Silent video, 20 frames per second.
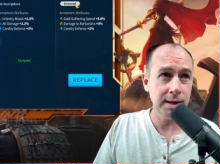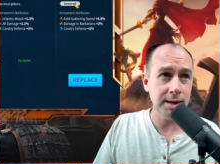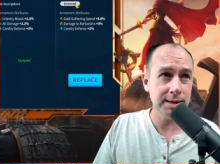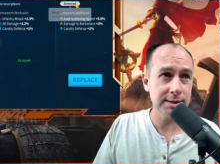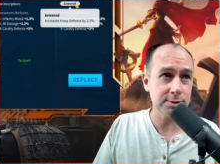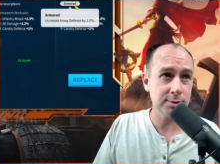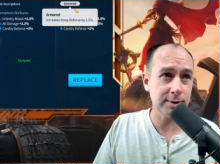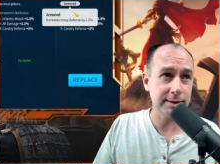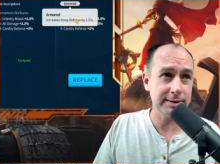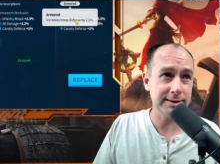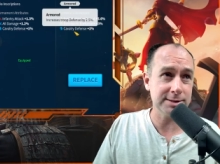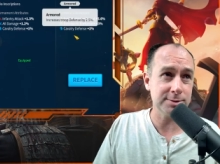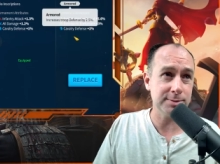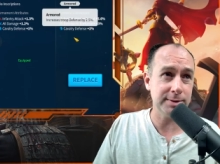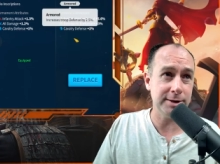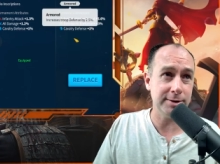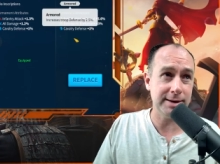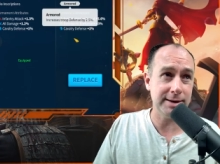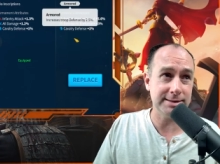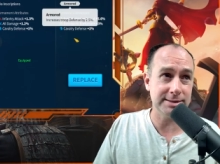Uh, so, like this
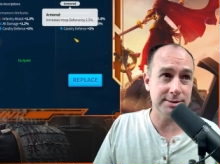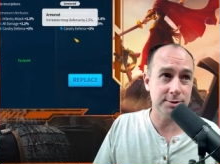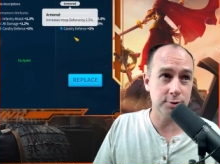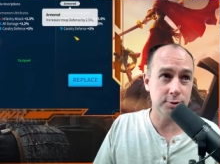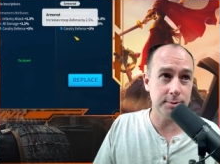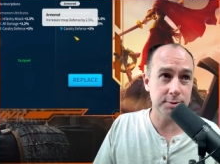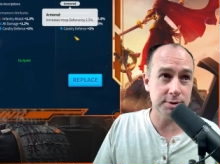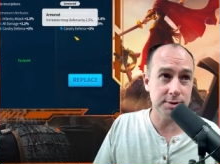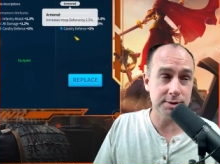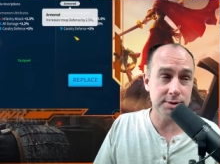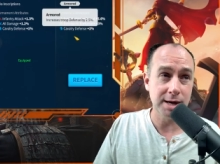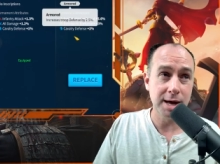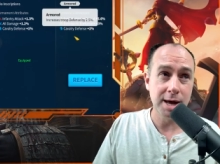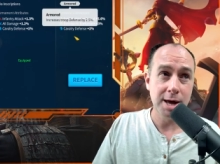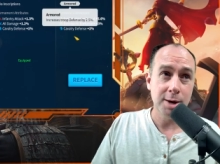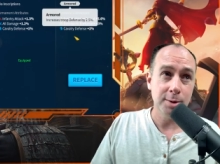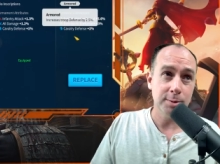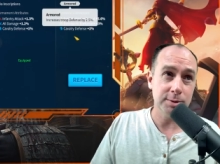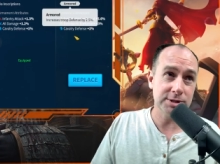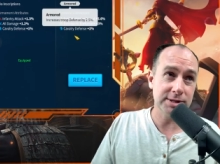one here has inscriptions,
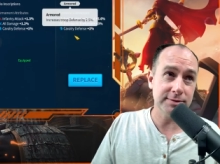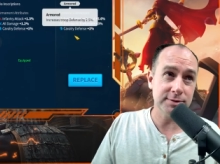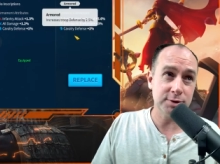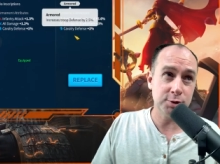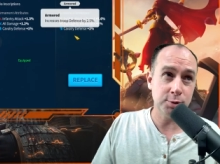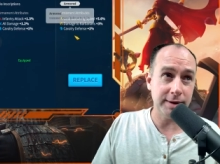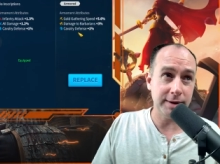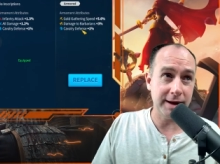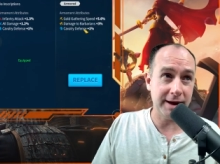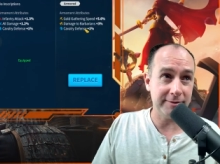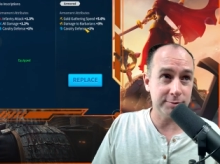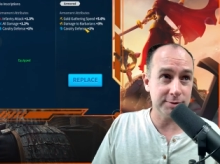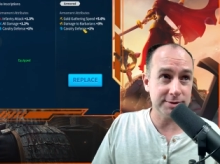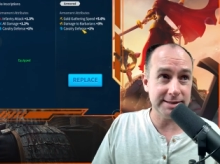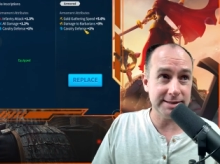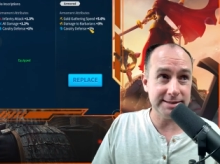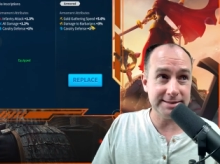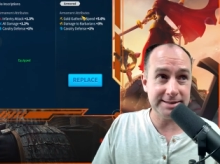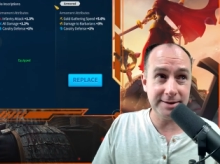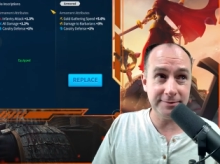which gives
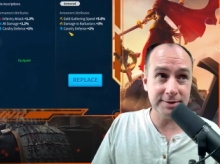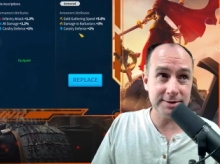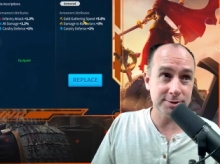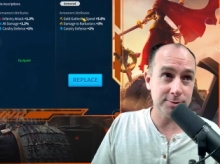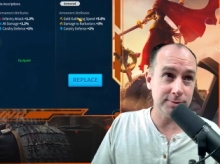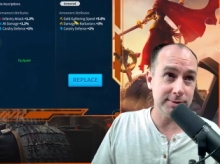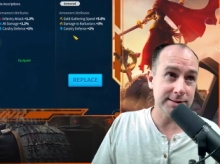2.5% defense.